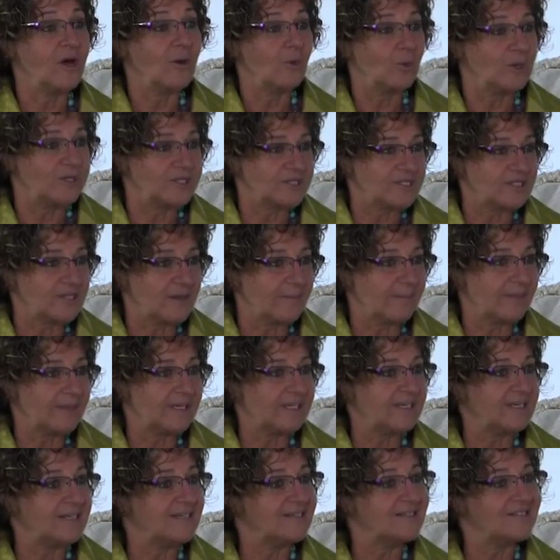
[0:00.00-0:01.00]
when
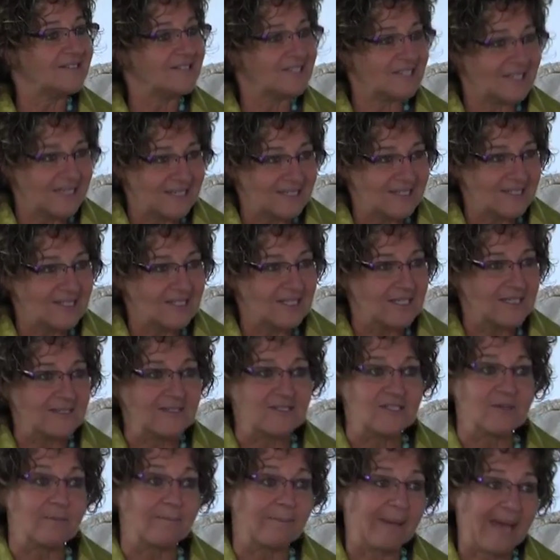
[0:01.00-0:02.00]
somebody says
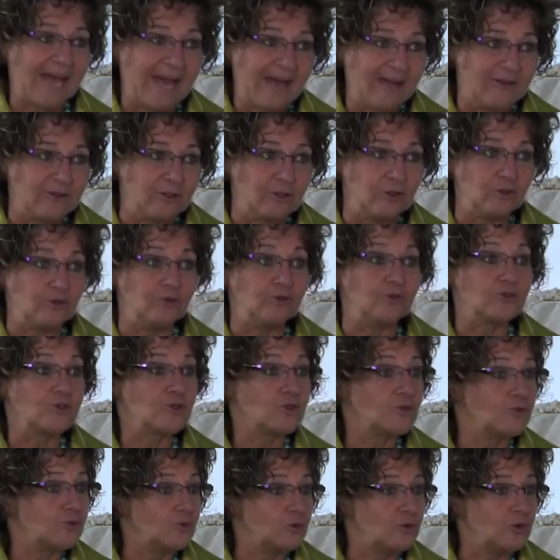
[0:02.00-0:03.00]
things about you
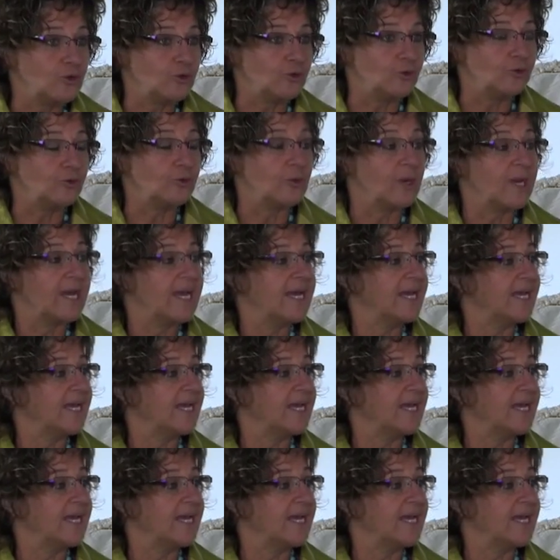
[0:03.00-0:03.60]
to you